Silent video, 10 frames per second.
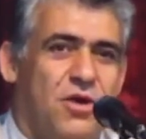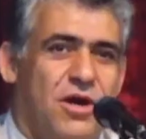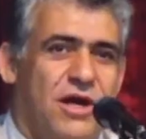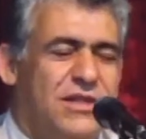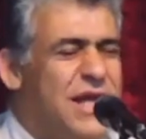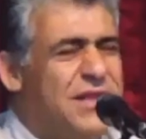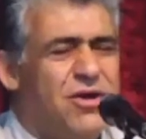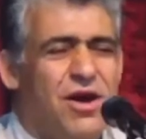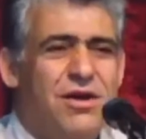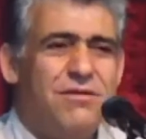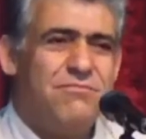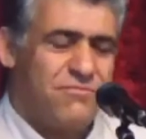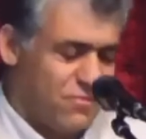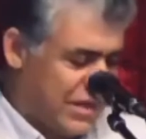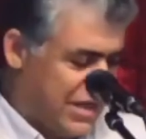That I'm,
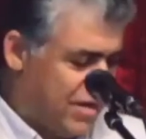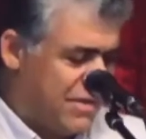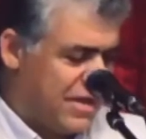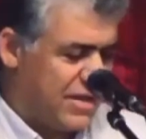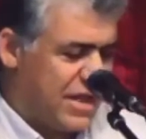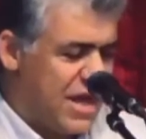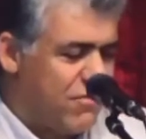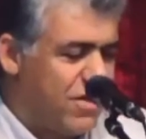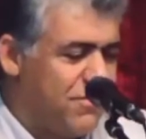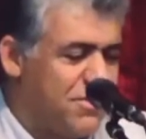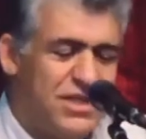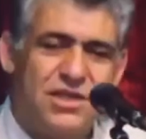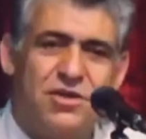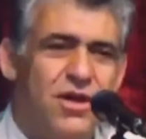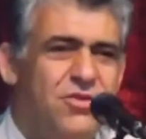when I'm, now I'm thinking,
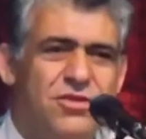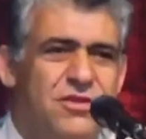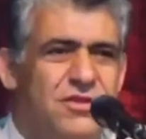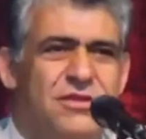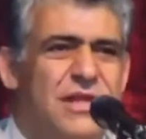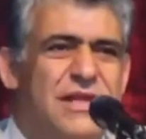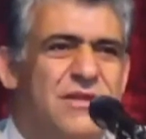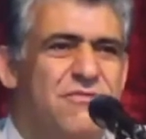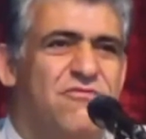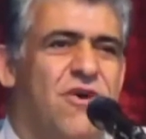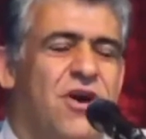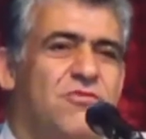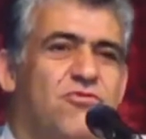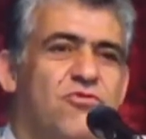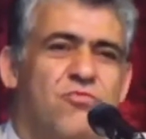I didn't fight
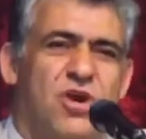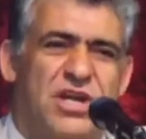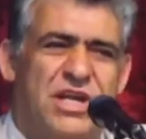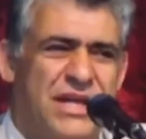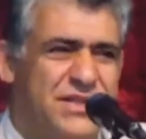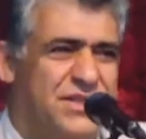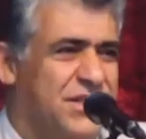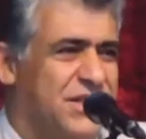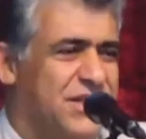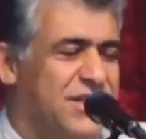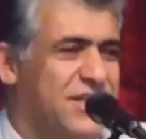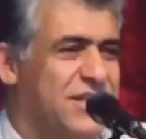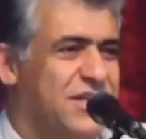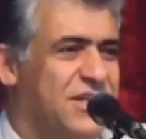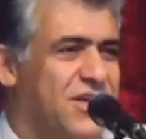for my country.
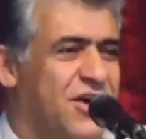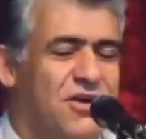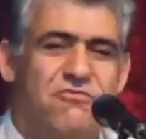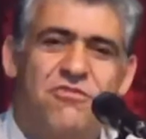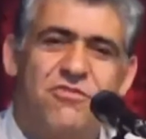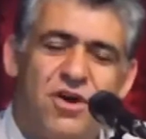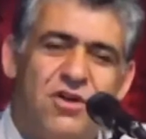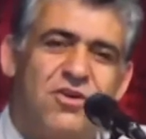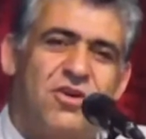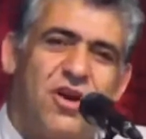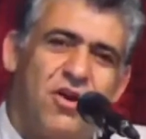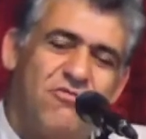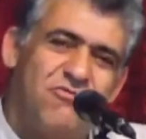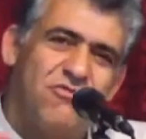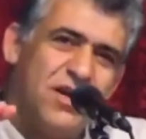I, I, I
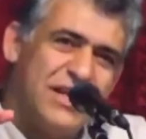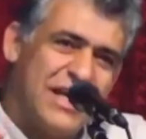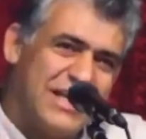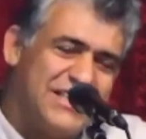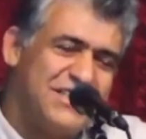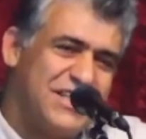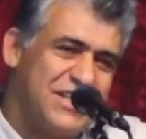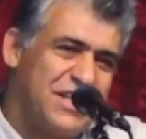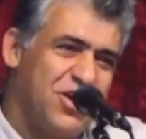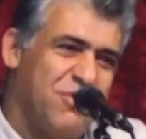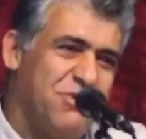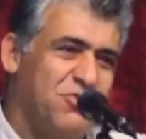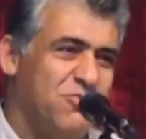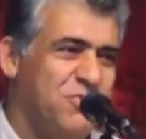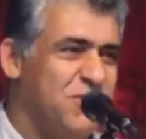fight against the Red Army to
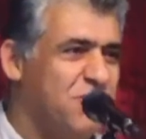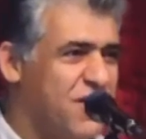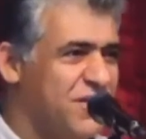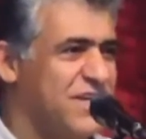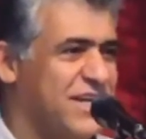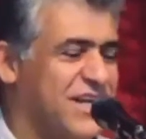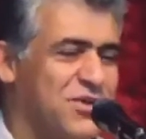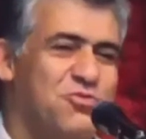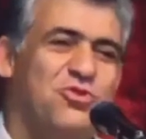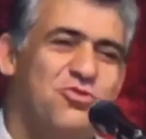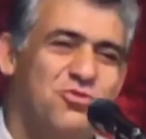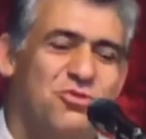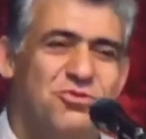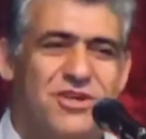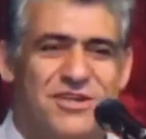be a martyr and go to,
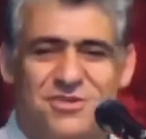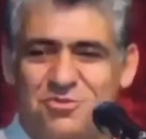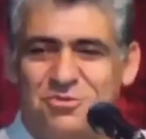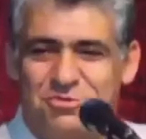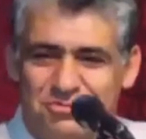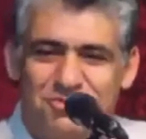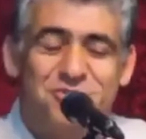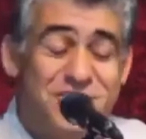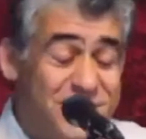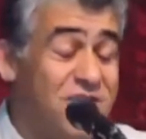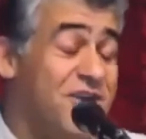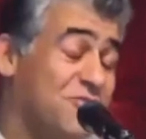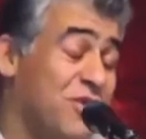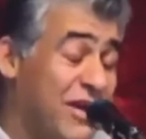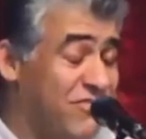to, to see God, to
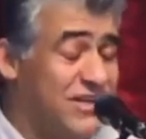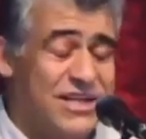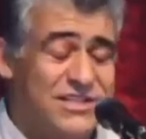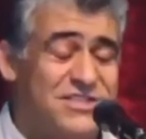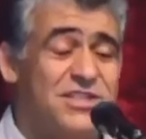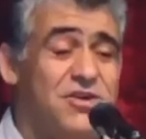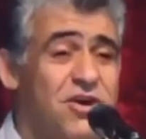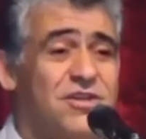heaven and see God.